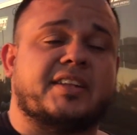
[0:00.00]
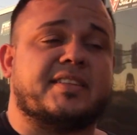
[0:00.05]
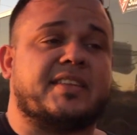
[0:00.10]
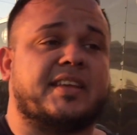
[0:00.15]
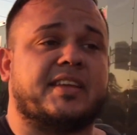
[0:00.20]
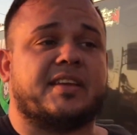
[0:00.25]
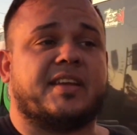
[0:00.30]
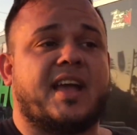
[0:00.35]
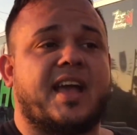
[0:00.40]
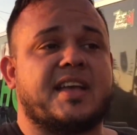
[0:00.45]

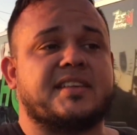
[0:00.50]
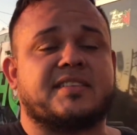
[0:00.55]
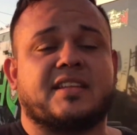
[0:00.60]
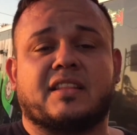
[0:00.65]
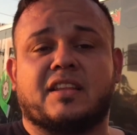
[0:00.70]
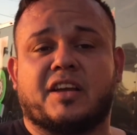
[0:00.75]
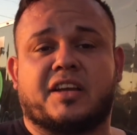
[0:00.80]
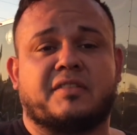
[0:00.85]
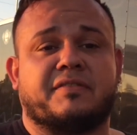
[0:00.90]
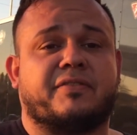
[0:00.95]
anything you guys
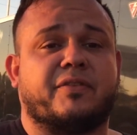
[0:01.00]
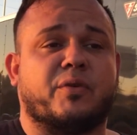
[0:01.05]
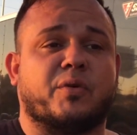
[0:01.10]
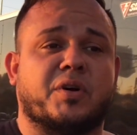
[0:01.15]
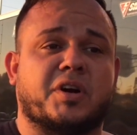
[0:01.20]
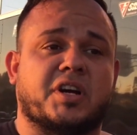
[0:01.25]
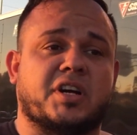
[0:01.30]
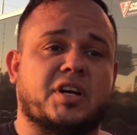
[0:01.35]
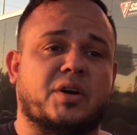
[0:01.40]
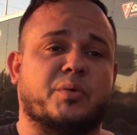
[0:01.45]
are looking
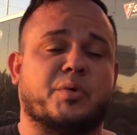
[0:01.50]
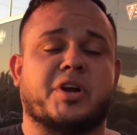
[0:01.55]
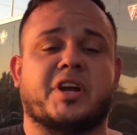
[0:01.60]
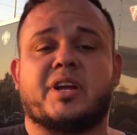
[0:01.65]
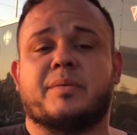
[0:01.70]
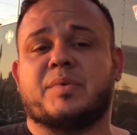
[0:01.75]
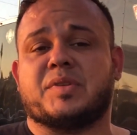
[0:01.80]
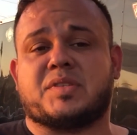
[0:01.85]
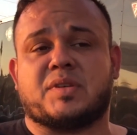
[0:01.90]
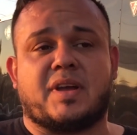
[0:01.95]
for, we're
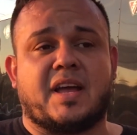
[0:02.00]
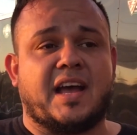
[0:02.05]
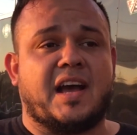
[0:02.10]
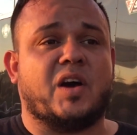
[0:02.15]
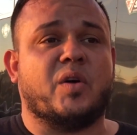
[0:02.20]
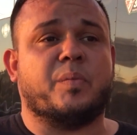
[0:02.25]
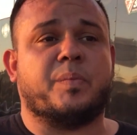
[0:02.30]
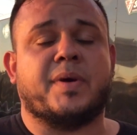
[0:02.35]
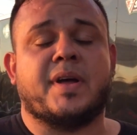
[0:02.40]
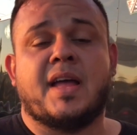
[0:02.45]
able to
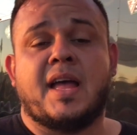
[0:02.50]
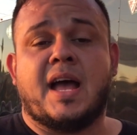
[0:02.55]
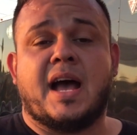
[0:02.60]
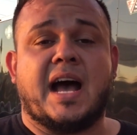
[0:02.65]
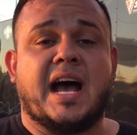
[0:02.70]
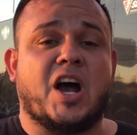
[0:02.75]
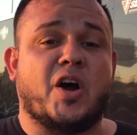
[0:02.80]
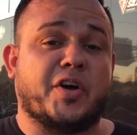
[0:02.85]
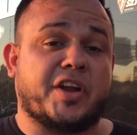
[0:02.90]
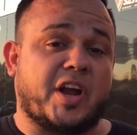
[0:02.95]
help.
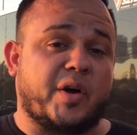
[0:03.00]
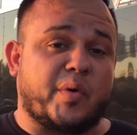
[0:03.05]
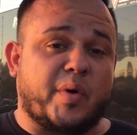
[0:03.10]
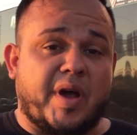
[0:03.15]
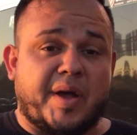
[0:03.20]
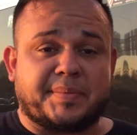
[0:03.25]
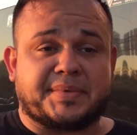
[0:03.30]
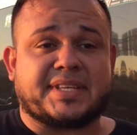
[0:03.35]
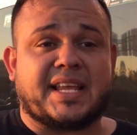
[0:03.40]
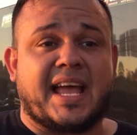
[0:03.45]
On our
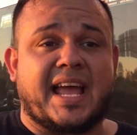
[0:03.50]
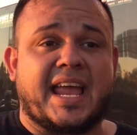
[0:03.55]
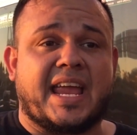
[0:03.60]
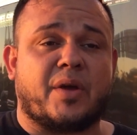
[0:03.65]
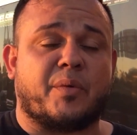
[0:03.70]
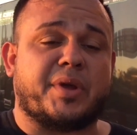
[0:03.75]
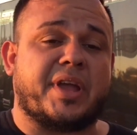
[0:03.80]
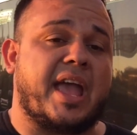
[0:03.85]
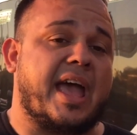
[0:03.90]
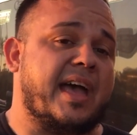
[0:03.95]

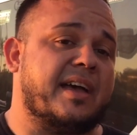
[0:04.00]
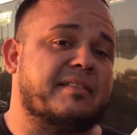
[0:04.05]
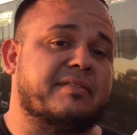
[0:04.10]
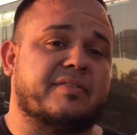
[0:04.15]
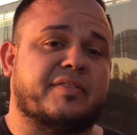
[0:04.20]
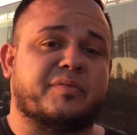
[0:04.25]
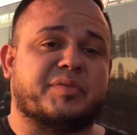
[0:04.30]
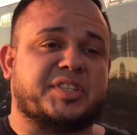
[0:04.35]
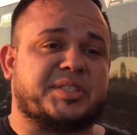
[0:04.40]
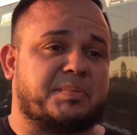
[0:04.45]
website, we
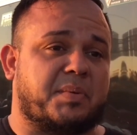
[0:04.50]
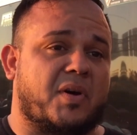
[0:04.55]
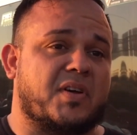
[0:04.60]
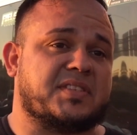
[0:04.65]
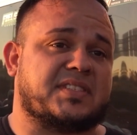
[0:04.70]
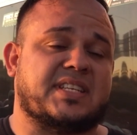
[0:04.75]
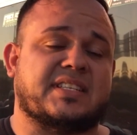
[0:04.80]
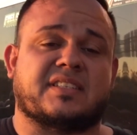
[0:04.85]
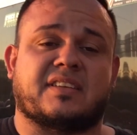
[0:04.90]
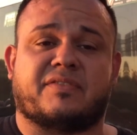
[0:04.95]
have
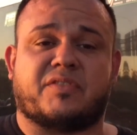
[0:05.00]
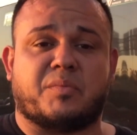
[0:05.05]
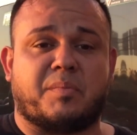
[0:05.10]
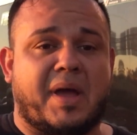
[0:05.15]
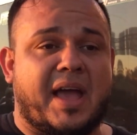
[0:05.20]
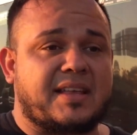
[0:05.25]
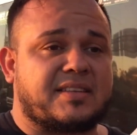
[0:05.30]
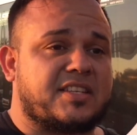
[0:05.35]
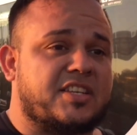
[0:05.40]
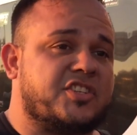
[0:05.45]
responses if you
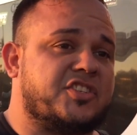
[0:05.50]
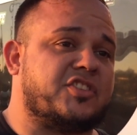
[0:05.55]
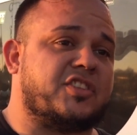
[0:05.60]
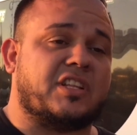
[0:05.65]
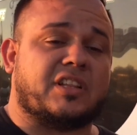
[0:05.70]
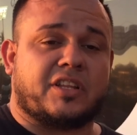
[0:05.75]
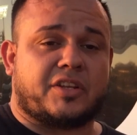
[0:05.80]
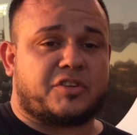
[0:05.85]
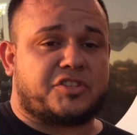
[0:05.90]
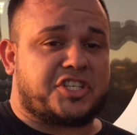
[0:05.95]
message
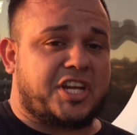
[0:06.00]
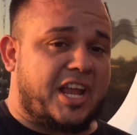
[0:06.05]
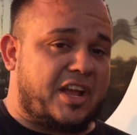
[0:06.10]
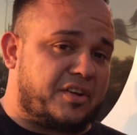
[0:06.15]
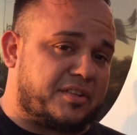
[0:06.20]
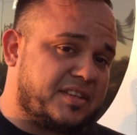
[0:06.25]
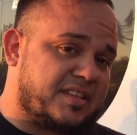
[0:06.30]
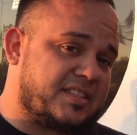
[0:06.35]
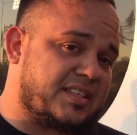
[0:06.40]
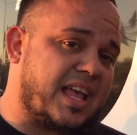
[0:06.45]
the little chat
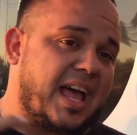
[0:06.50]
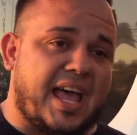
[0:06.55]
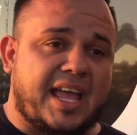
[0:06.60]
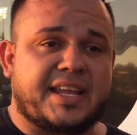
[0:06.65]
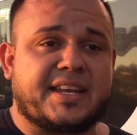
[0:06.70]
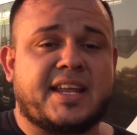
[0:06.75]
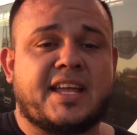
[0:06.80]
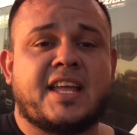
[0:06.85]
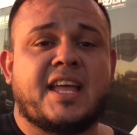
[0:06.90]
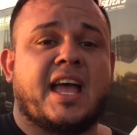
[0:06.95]
on the
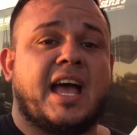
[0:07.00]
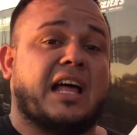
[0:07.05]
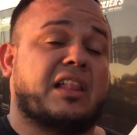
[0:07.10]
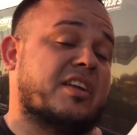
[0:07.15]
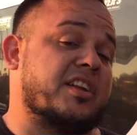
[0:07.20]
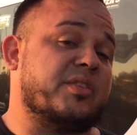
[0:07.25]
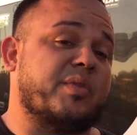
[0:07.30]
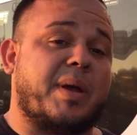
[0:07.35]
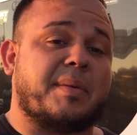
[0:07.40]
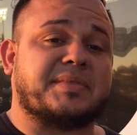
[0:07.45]
side. A
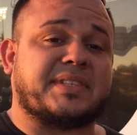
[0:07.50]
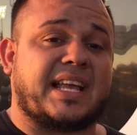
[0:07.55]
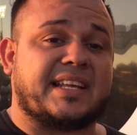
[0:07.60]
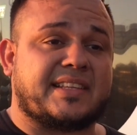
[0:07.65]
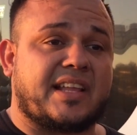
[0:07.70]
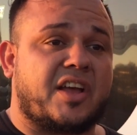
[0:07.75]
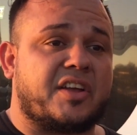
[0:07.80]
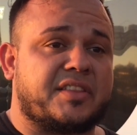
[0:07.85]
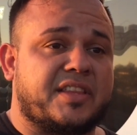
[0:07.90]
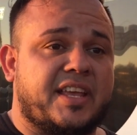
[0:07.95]
lot of
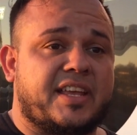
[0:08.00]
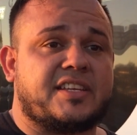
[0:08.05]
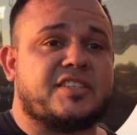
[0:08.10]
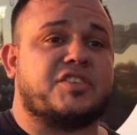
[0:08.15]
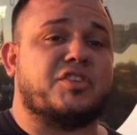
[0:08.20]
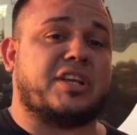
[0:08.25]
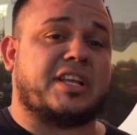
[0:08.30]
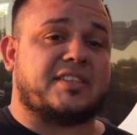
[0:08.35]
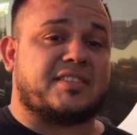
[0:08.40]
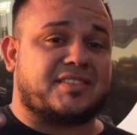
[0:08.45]
websites
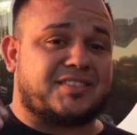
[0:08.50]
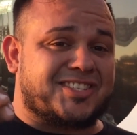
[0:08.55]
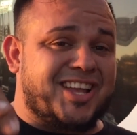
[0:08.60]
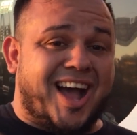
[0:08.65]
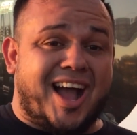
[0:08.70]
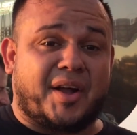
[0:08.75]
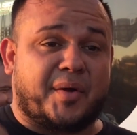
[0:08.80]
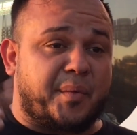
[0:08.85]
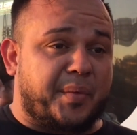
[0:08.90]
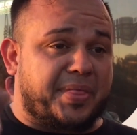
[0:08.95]
nowadays, you can
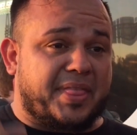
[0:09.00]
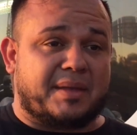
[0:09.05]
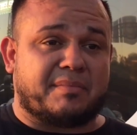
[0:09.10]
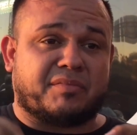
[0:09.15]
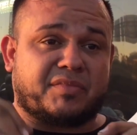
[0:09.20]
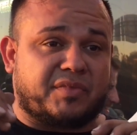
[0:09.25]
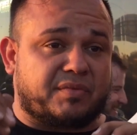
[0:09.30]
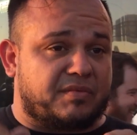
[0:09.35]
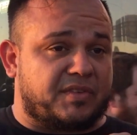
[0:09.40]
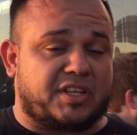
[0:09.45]
talk with
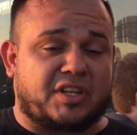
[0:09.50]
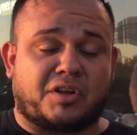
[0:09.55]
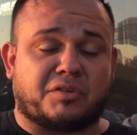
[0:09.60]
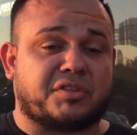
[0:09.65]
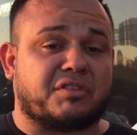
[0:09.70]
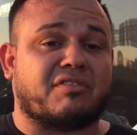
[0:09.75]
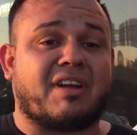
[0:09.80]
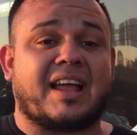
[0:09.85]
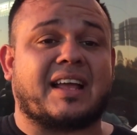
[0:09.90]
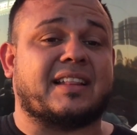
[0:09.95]
them,
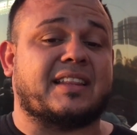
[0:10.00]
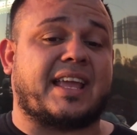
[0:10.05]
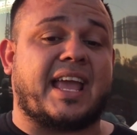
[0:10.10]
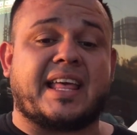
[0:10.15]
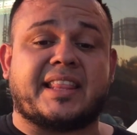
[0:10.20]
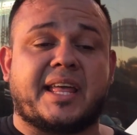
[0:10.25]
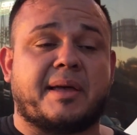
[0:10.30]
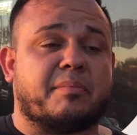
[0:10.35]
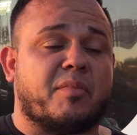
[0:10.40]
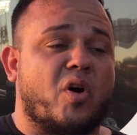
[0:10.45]
directly
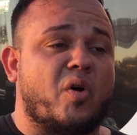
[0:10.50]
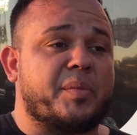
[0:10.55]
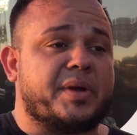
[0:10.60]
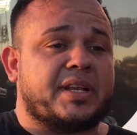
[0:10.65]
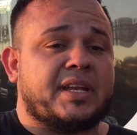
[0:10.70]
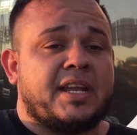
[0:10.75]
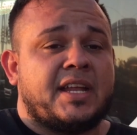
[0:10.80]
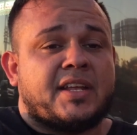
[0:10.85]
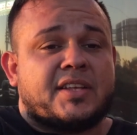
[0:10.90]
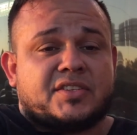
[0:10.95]
at that
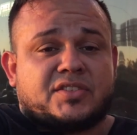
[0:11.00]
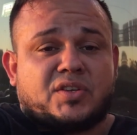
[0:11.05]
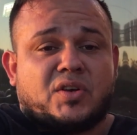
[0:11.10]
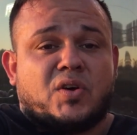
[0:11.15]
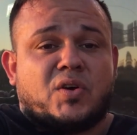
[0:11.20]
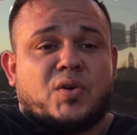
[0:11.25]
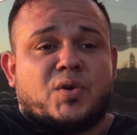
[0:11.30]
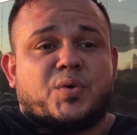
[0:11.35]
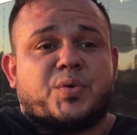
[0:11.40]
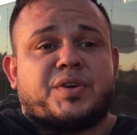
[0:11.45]
moment.
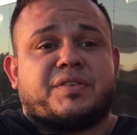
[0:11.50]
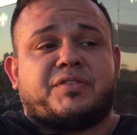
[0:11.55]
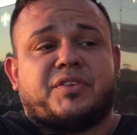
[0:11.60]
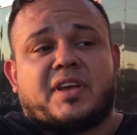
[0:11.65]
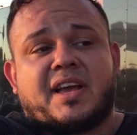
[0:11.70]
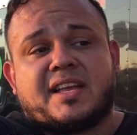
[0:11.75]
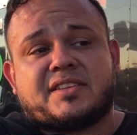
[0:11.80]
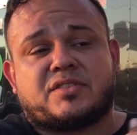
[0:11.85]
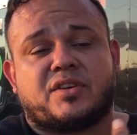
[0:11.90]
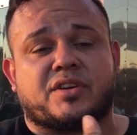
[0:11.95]
So if
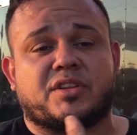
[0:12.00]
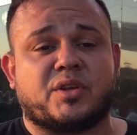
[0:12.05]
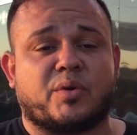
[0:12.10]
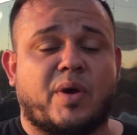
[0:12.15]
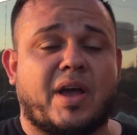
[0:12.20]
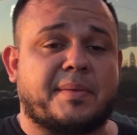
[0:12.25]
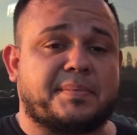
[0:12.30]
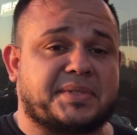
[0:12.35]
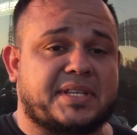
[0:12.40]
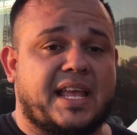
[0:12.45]
you guys go to the
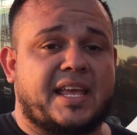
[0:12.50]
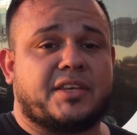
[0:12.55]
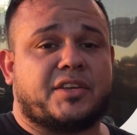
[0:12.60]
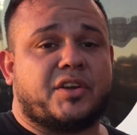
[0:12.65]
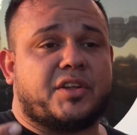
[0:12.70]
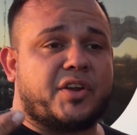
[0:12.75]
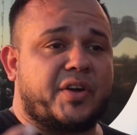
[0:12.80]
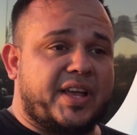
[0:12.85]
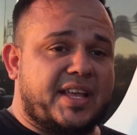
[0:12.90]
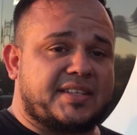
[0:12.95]
website,
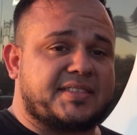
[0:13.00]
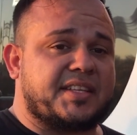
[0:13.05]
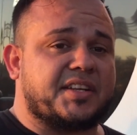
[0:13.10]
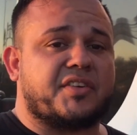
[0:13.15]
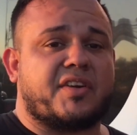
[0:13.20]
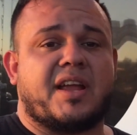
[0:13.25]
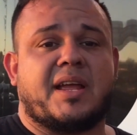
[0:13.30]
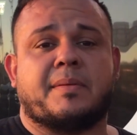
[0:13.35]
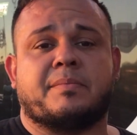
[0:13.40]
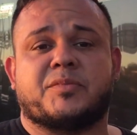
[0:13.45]
you go to
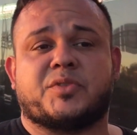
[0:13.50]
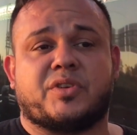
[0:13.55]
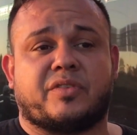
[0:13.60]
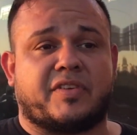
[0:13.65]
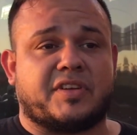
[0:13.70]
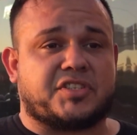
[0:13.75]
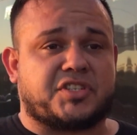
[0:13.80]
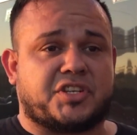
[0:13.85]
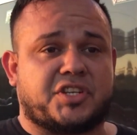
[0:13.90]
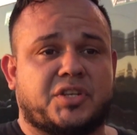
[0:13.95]
Instagram,
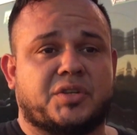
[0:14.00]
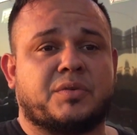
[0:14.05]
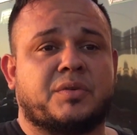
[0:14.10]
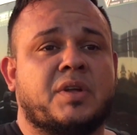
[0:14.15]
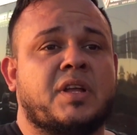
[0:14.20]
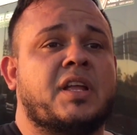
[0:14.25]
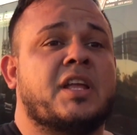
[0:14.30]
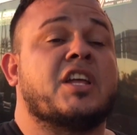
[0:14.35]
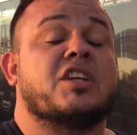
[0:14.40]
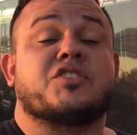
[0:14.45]

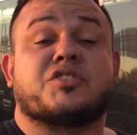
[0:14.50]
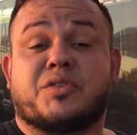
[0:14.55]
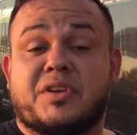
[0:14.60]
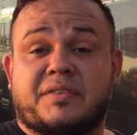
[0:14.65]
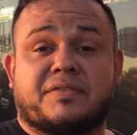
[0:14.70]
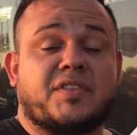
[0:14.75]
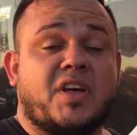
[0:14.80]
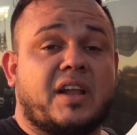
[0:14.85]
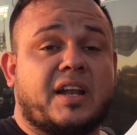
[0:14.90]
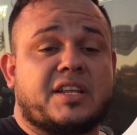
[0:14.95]
Drift.HQ,
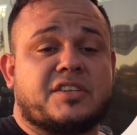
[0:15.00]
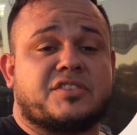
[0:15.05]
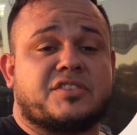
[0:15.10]
Drift.HQ,